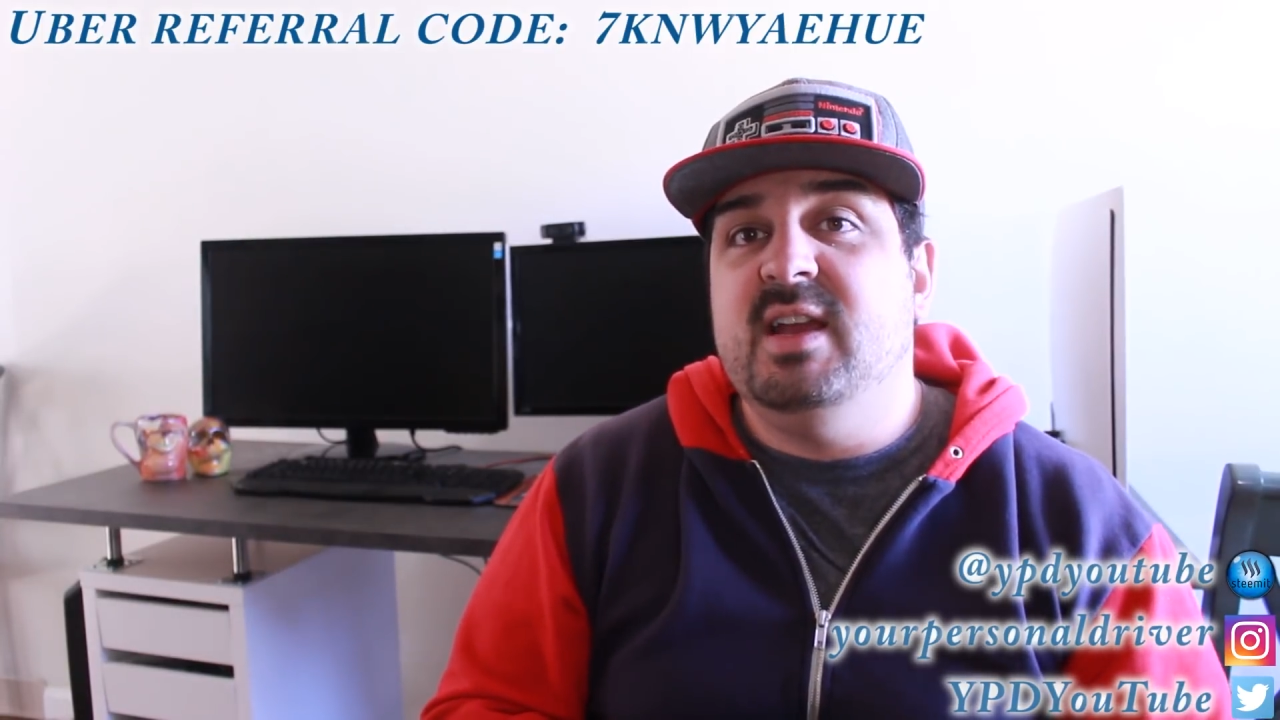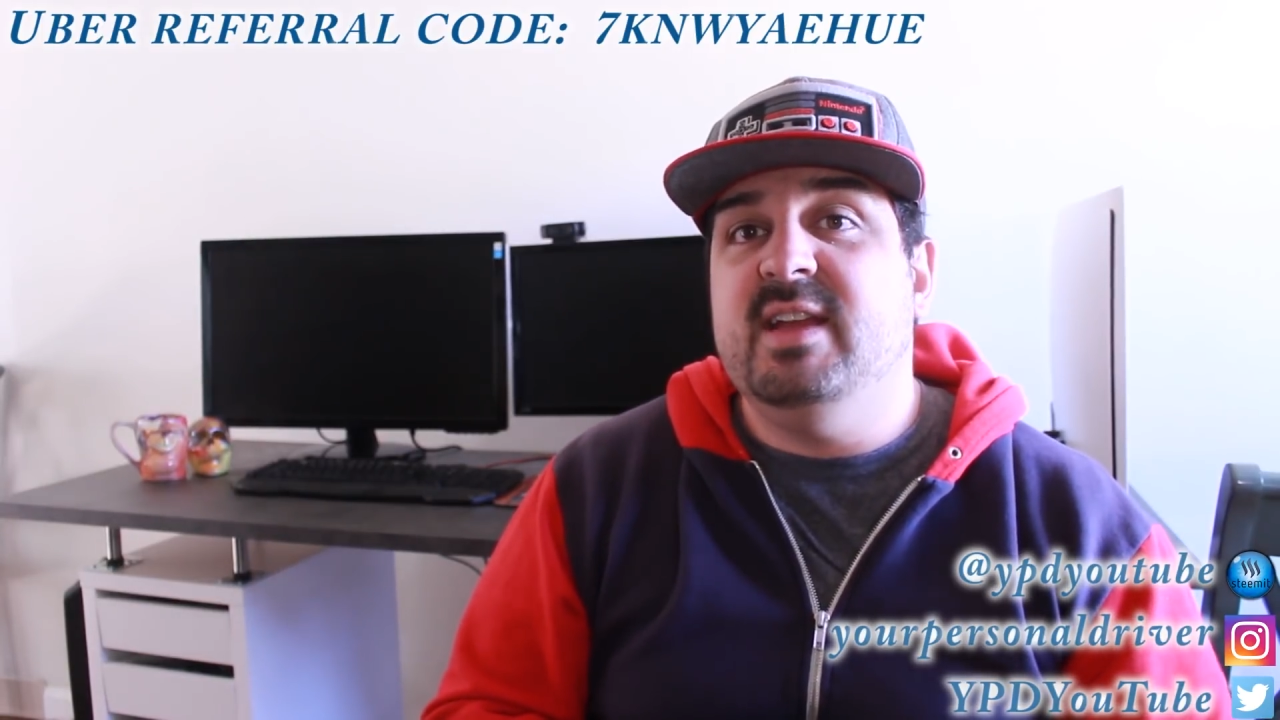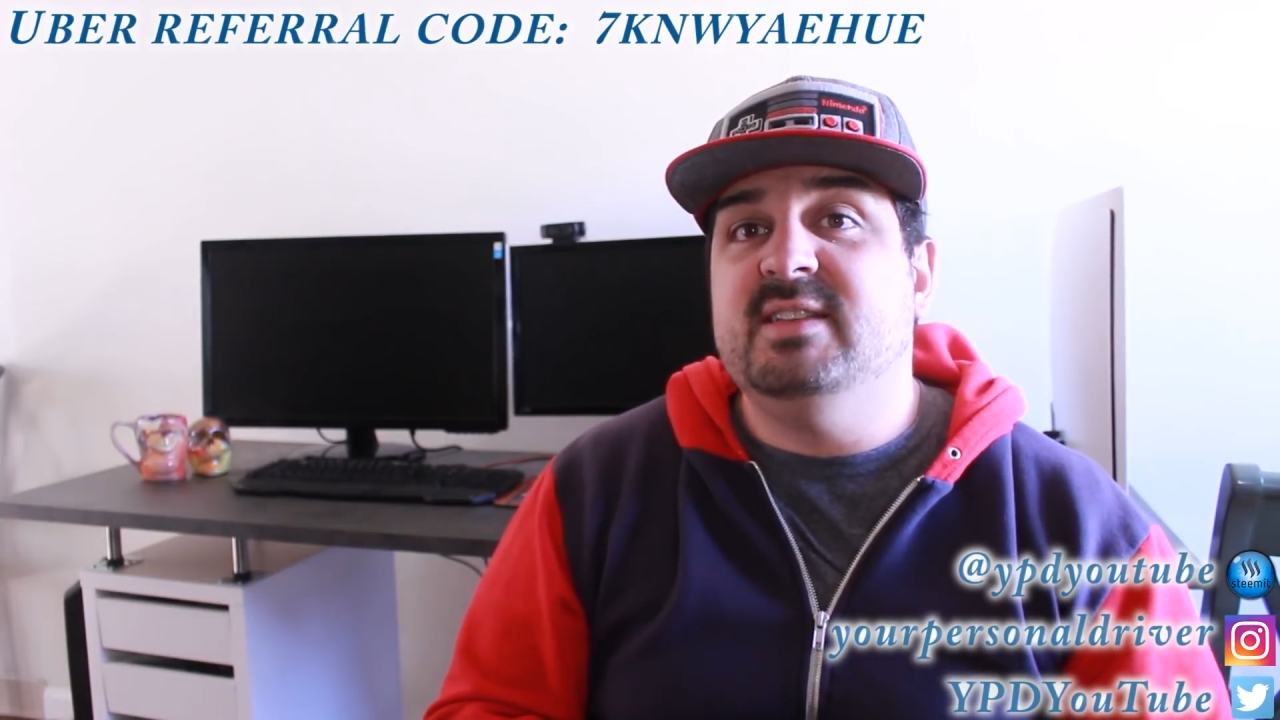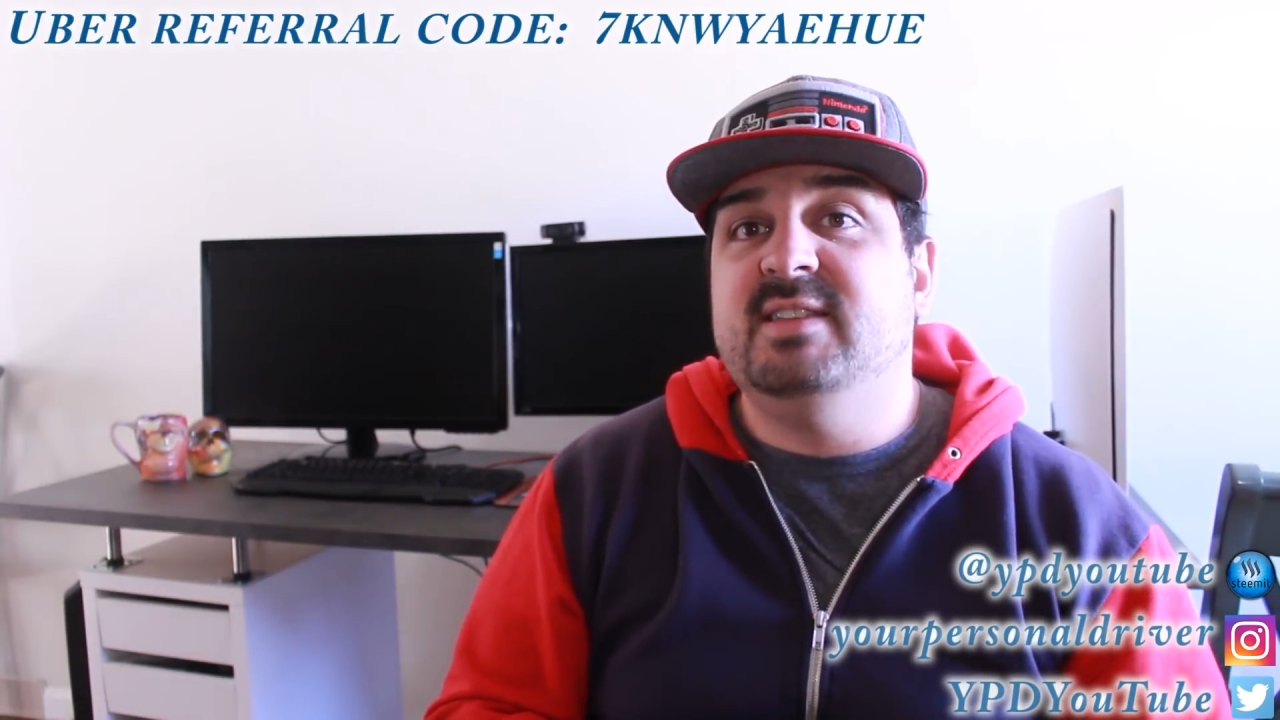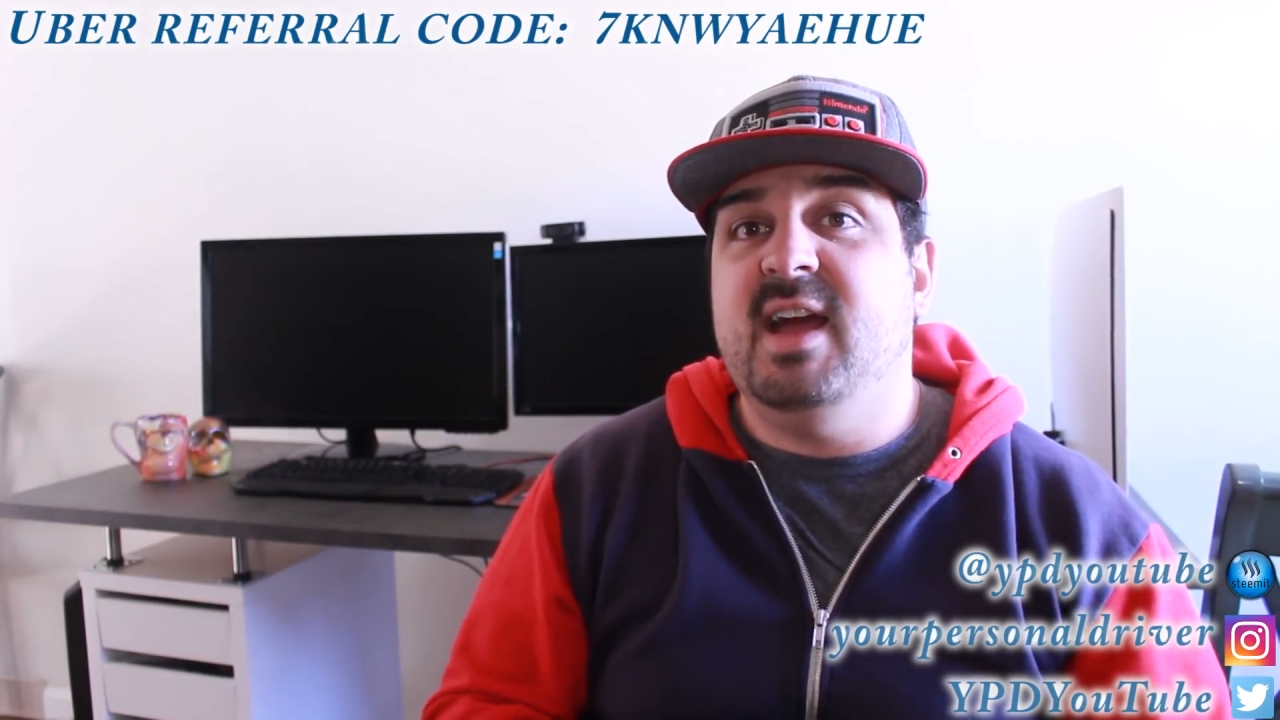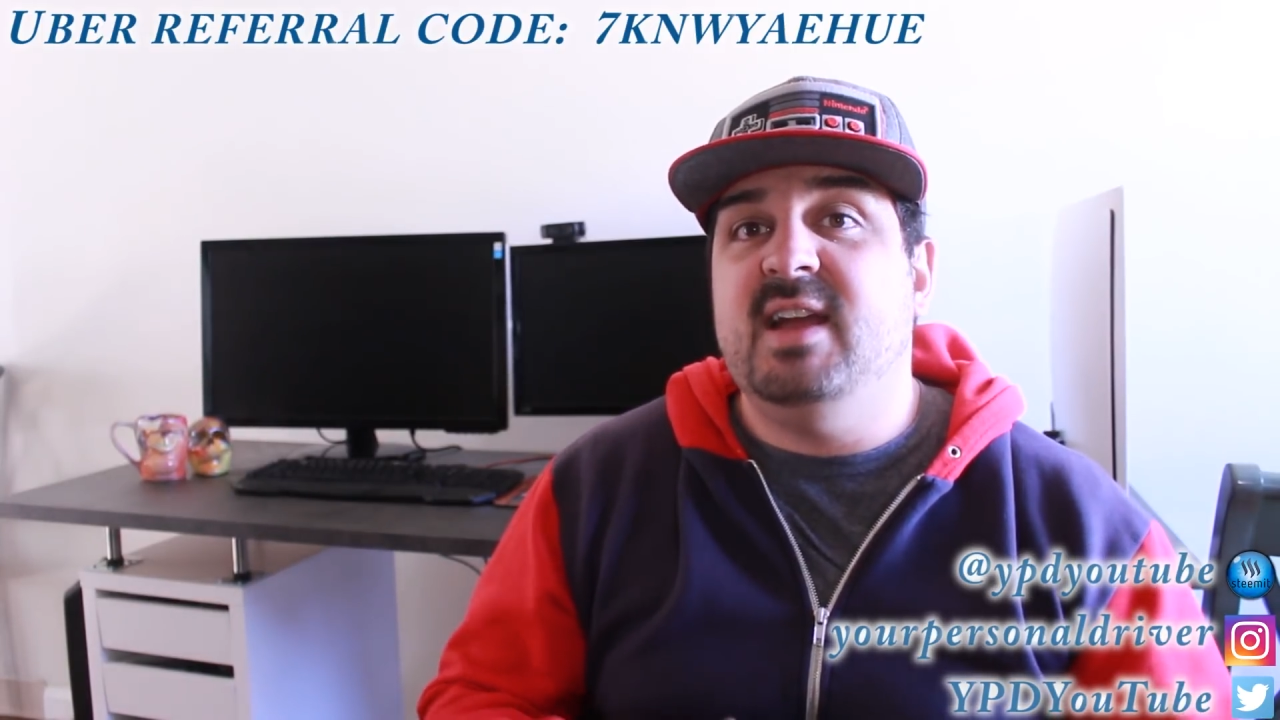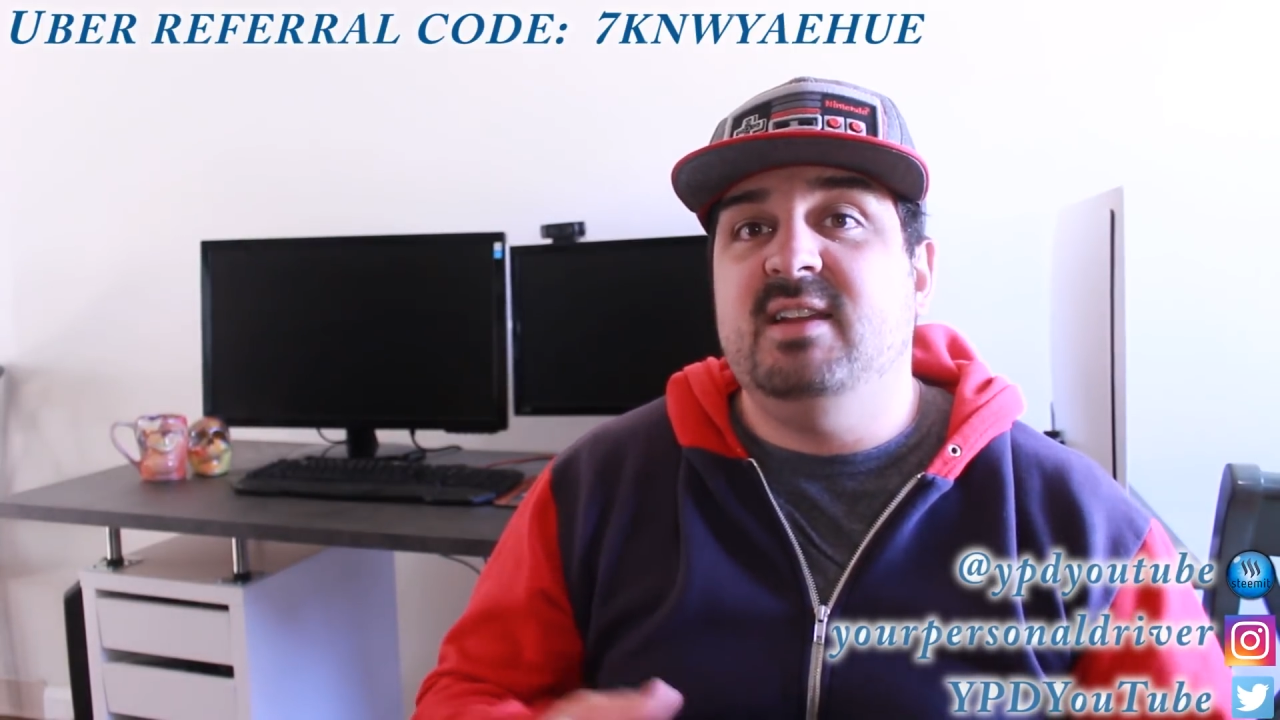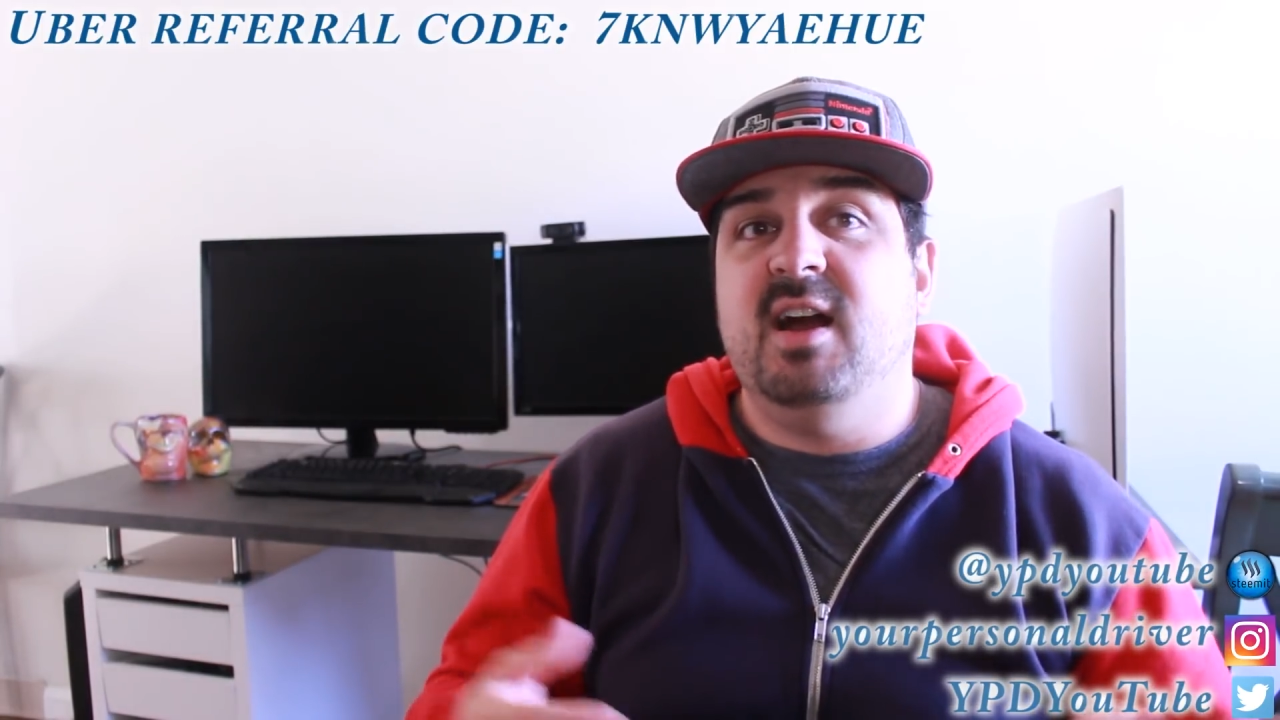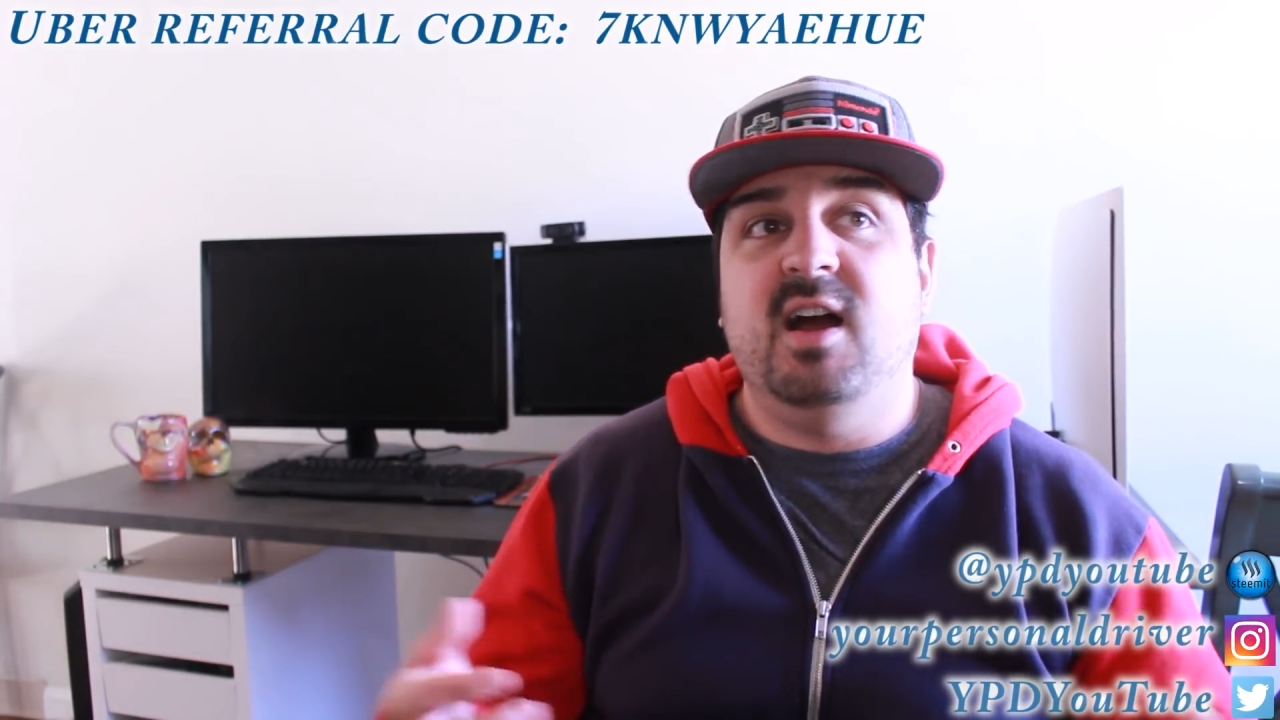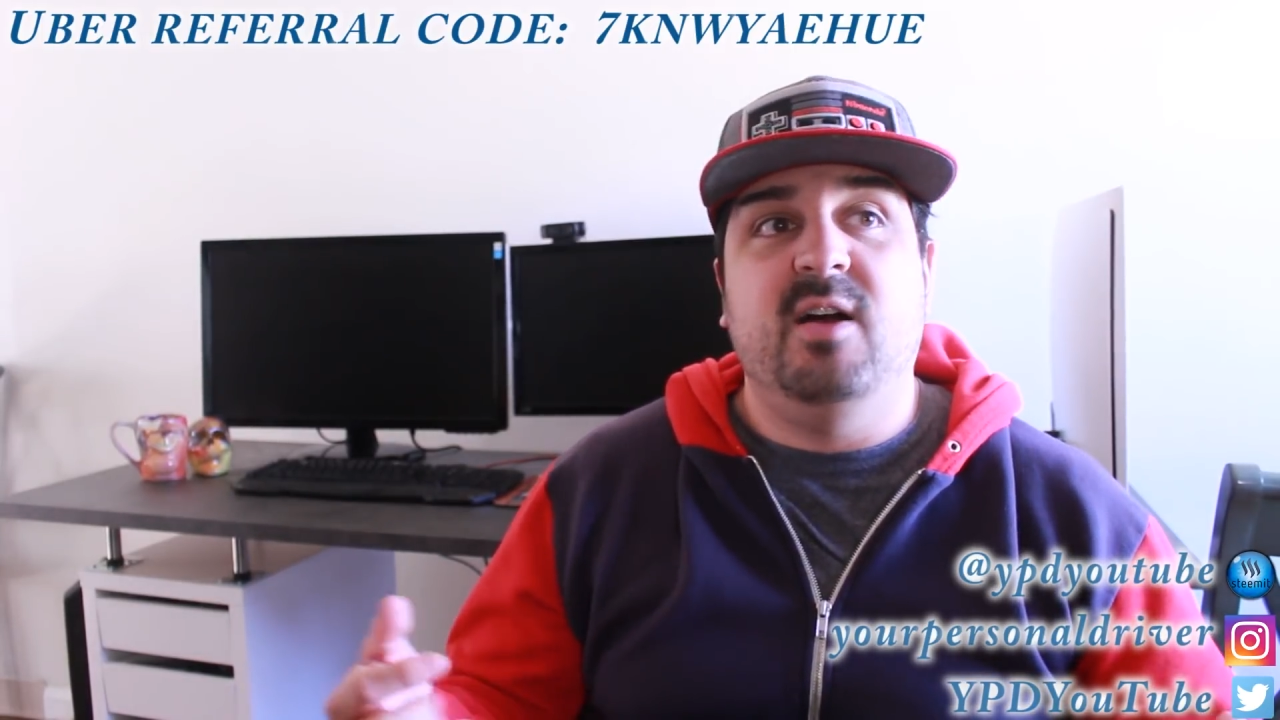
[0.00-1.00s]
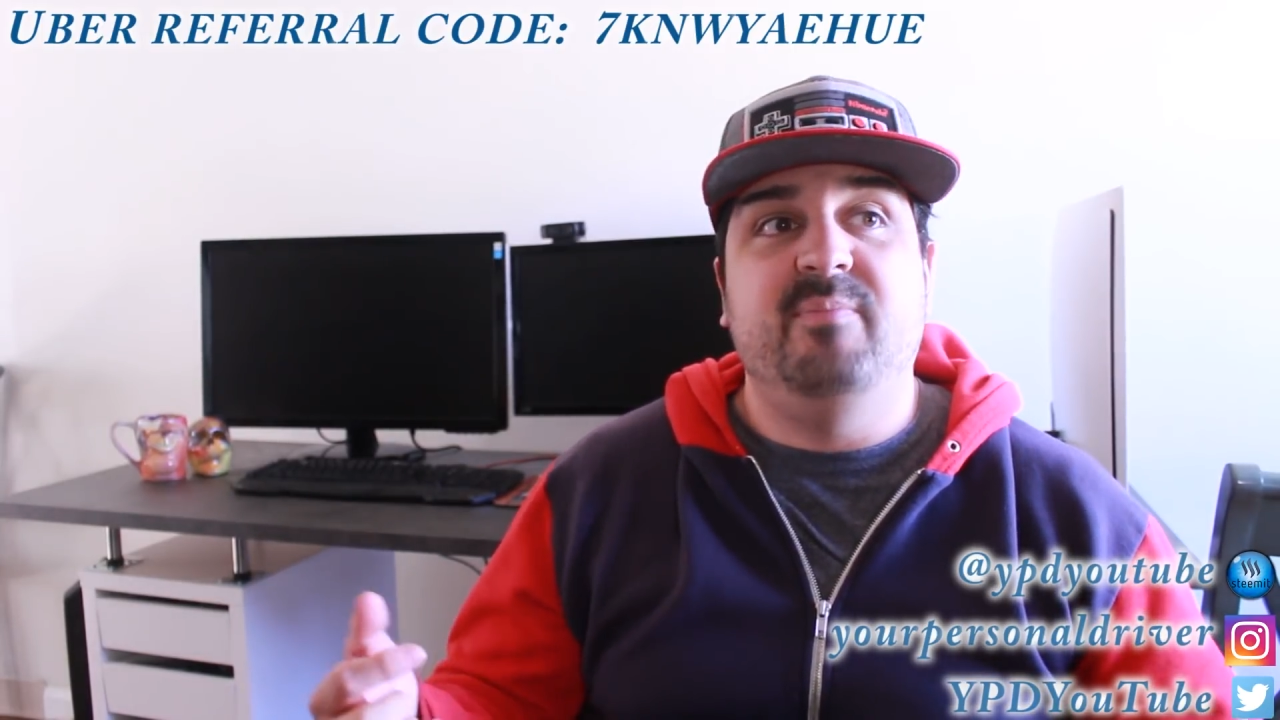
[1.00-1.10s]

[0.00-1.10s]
is that